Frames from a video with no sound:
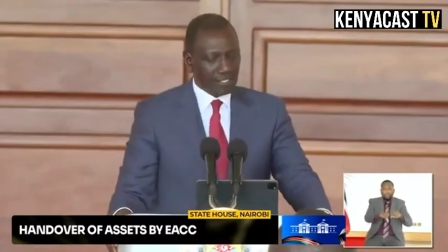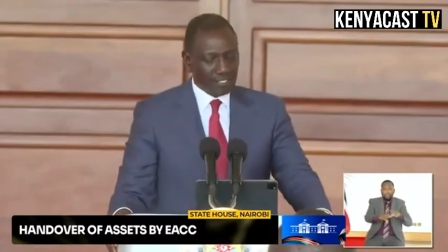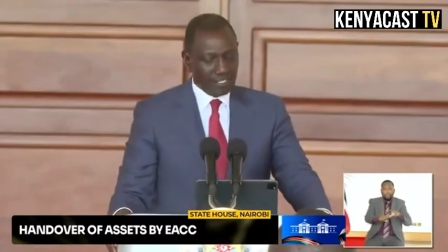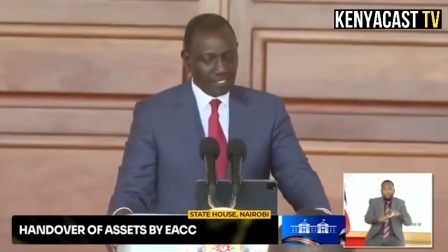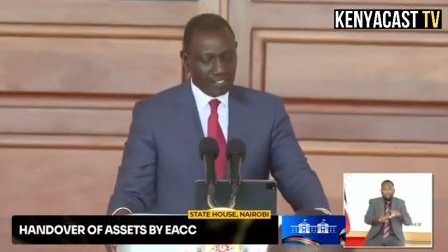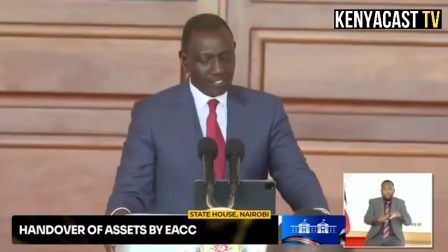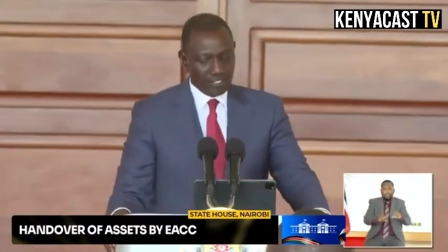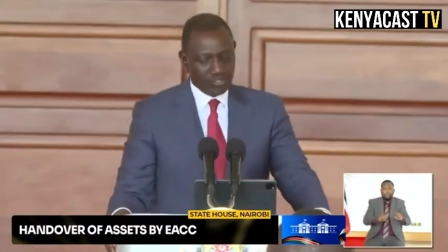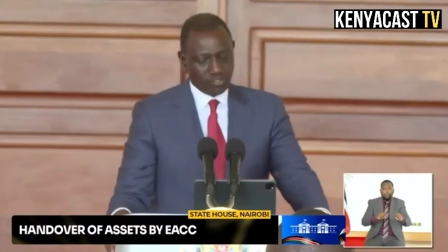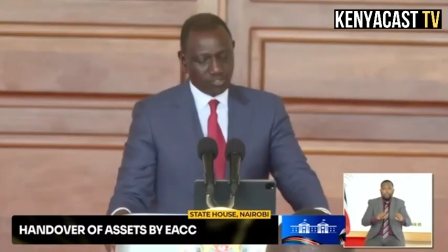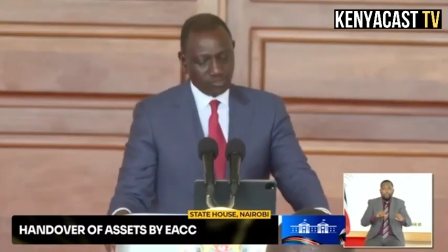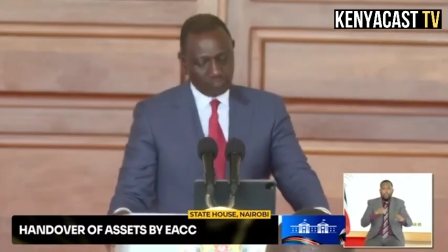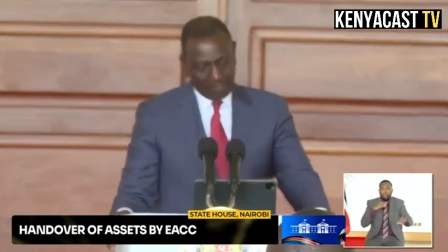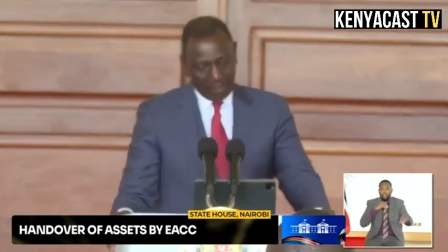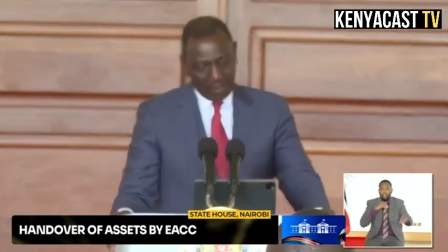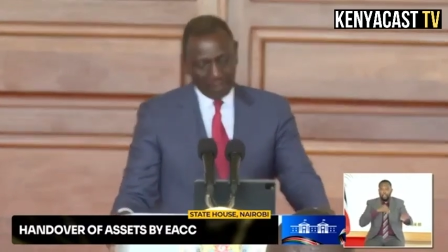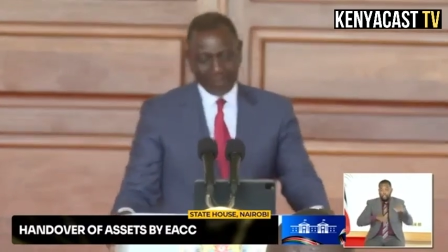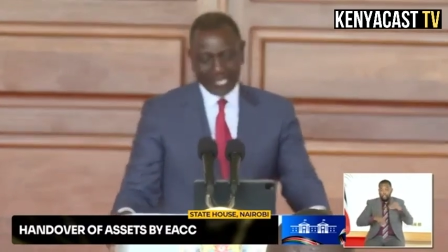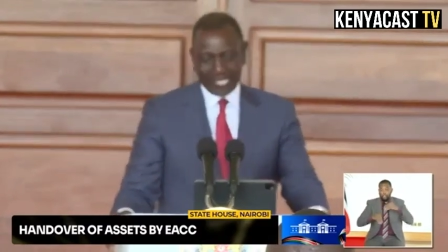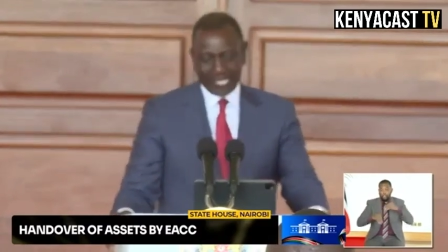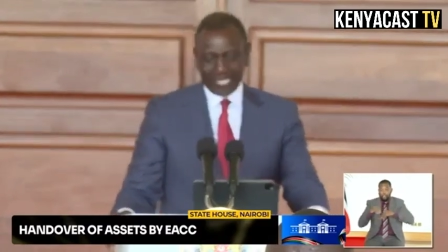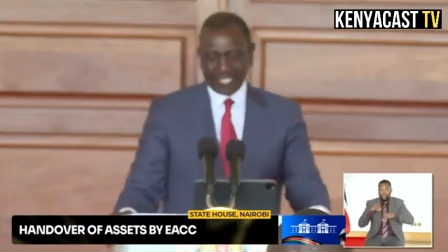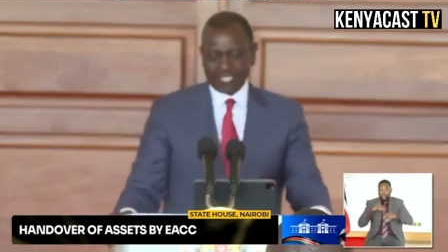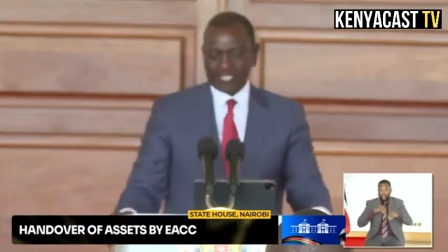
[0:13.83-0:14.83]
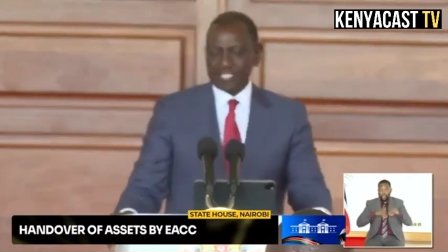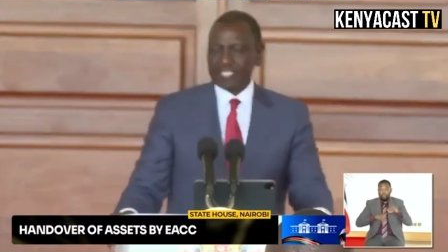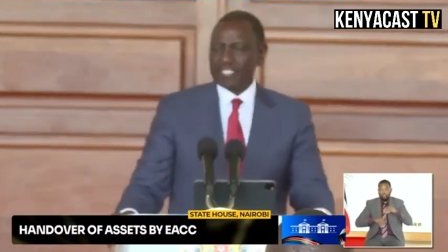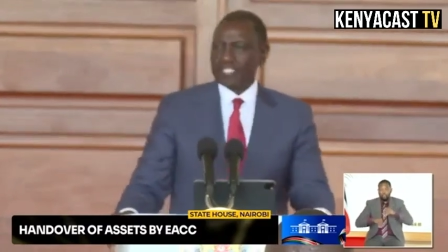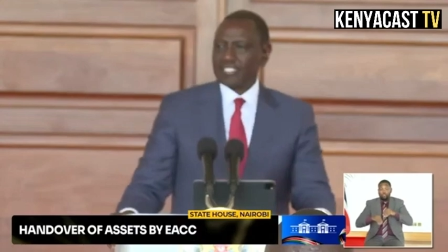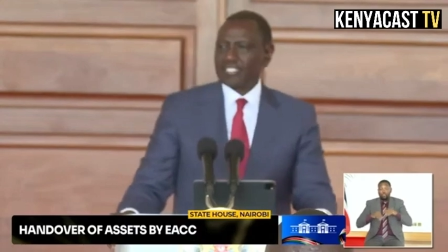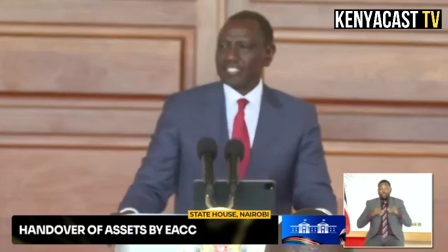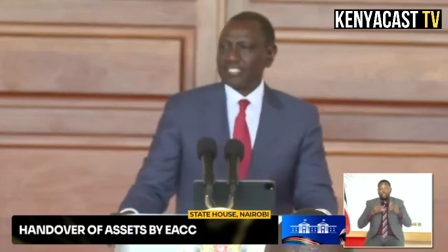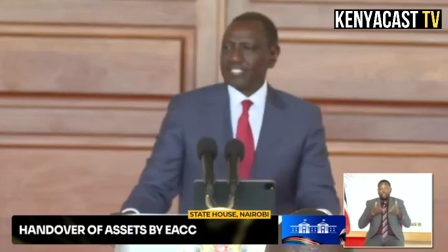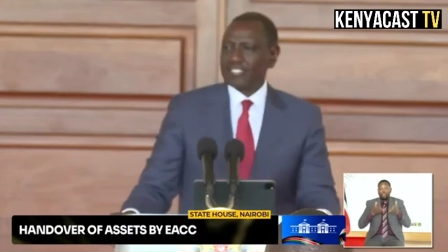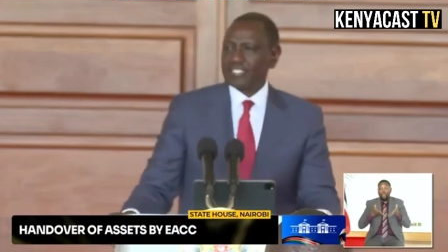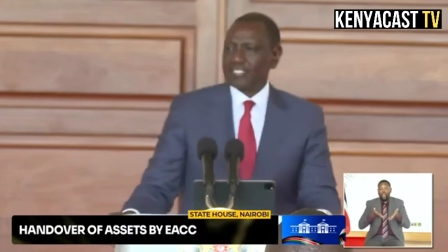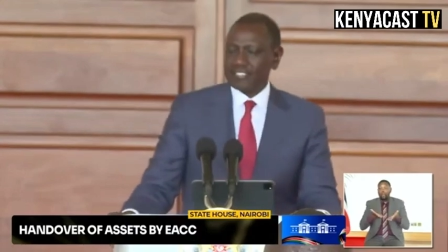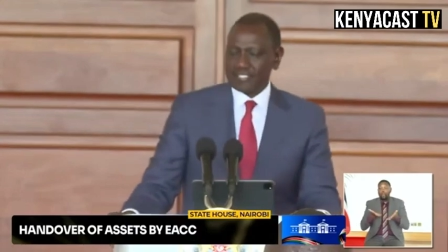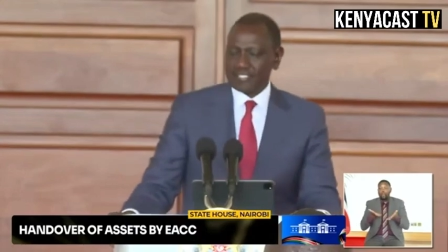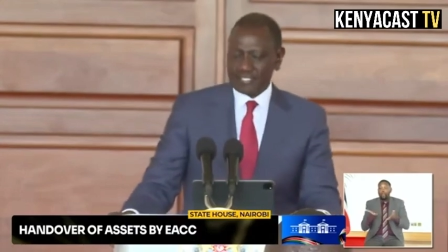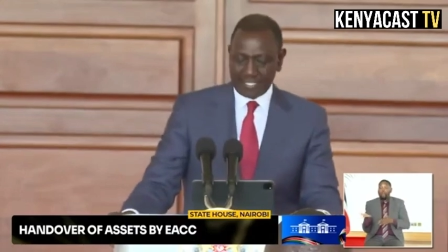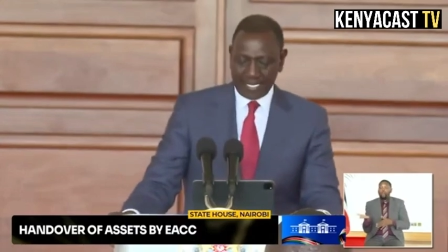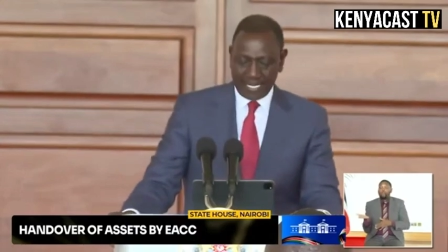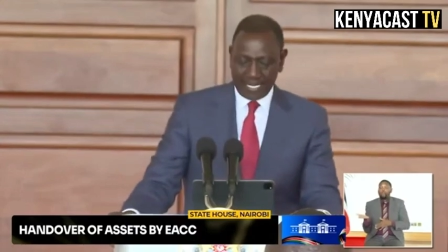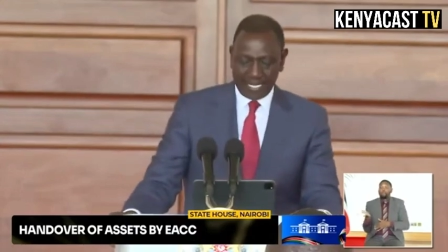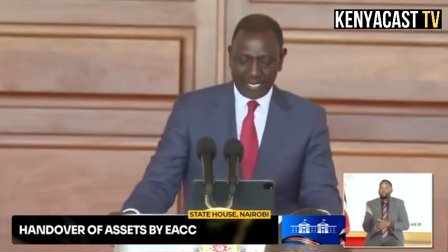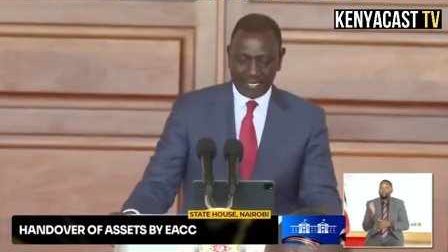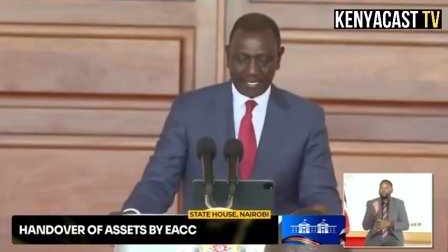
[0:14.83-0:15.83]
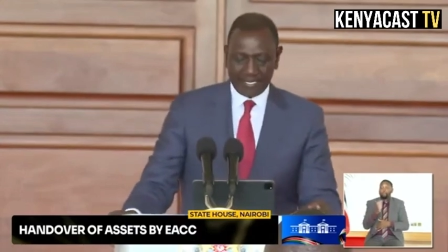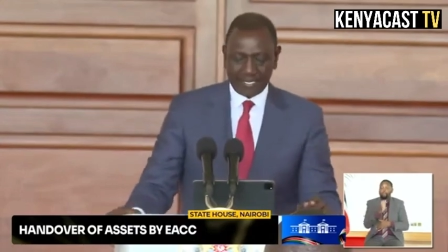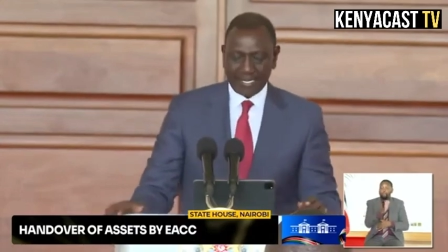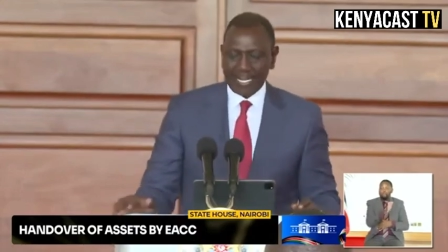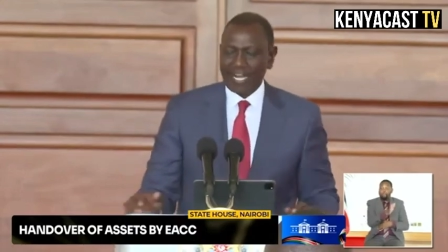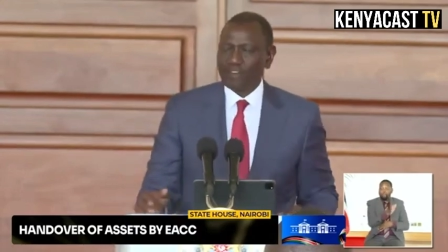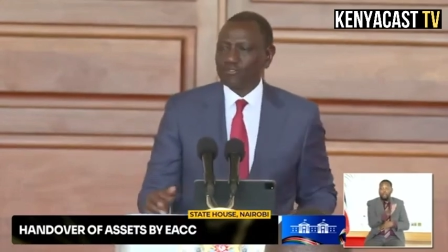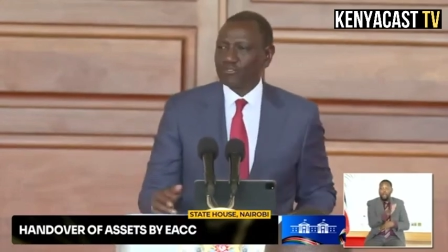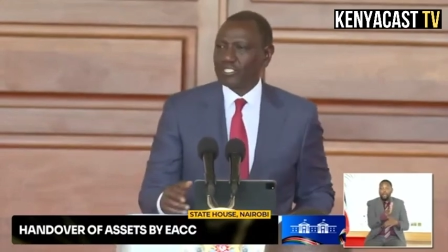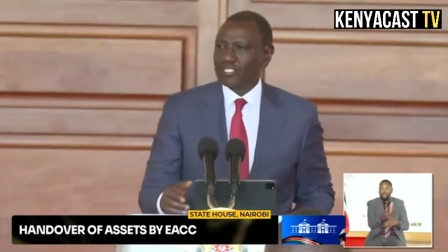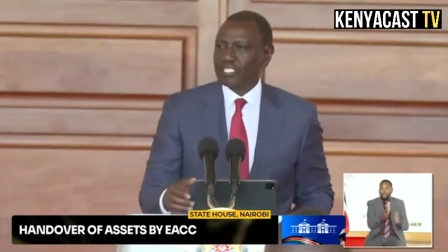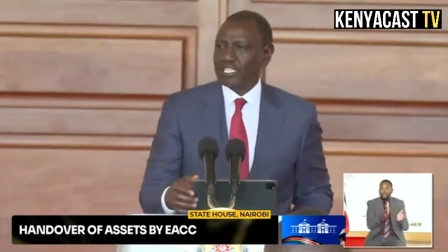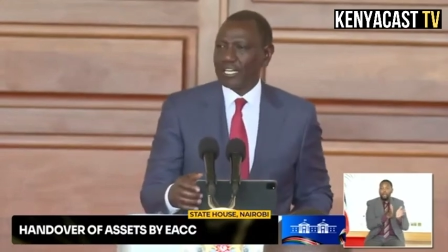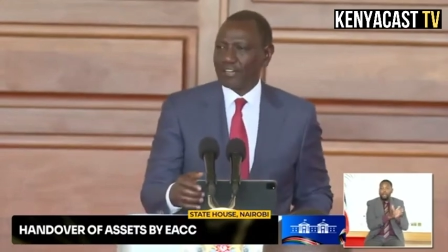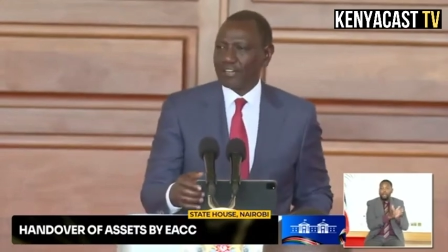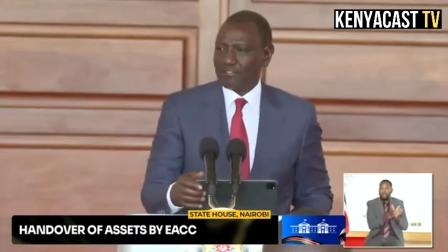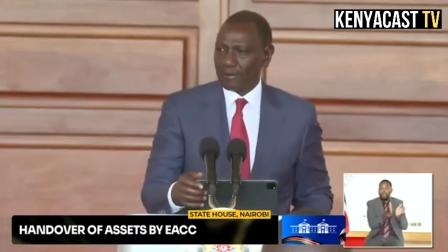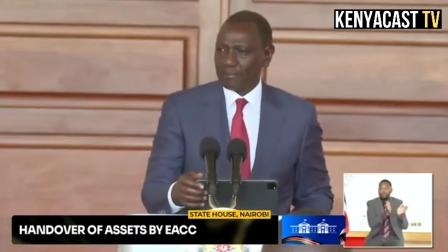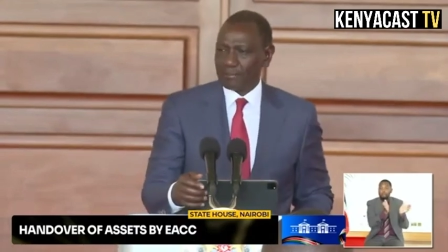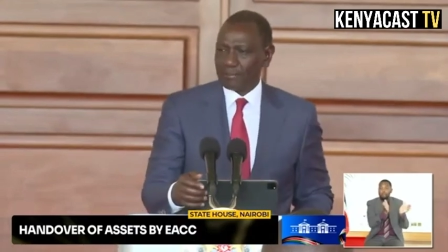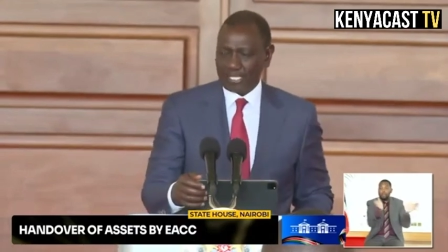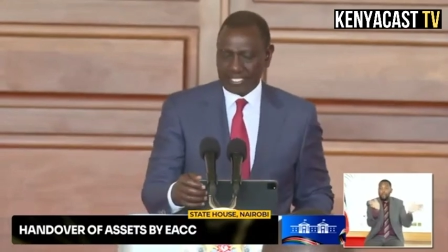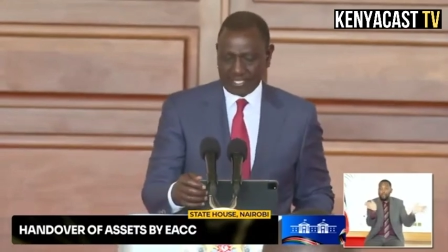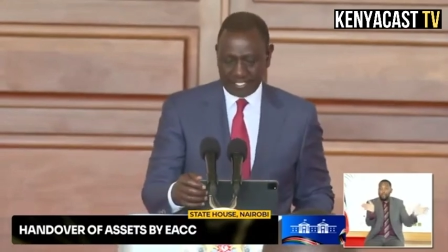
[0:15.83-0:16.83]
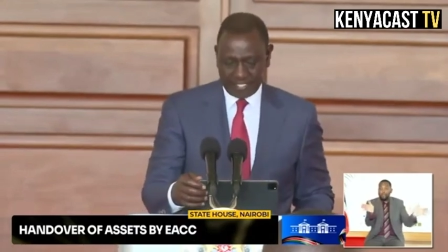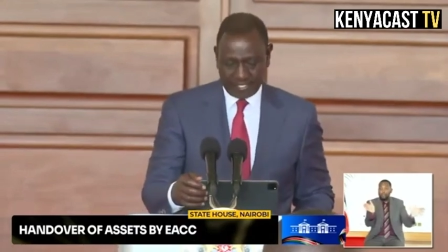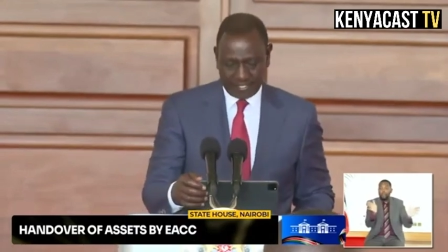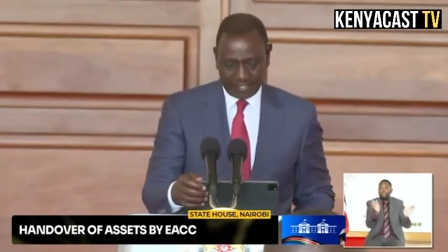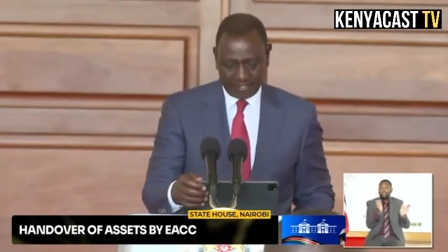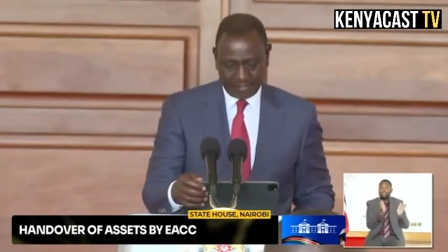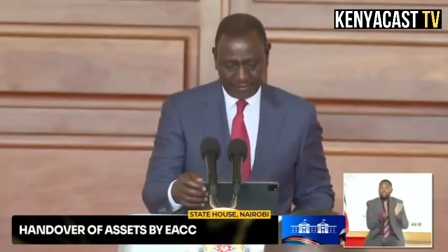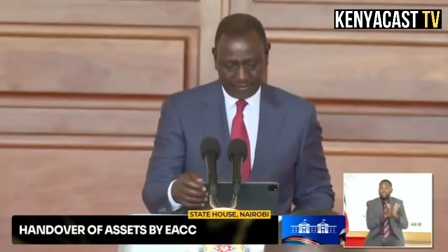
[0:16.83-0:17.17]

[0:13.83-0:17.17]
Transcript: public, to public entities and county, county governments. governments.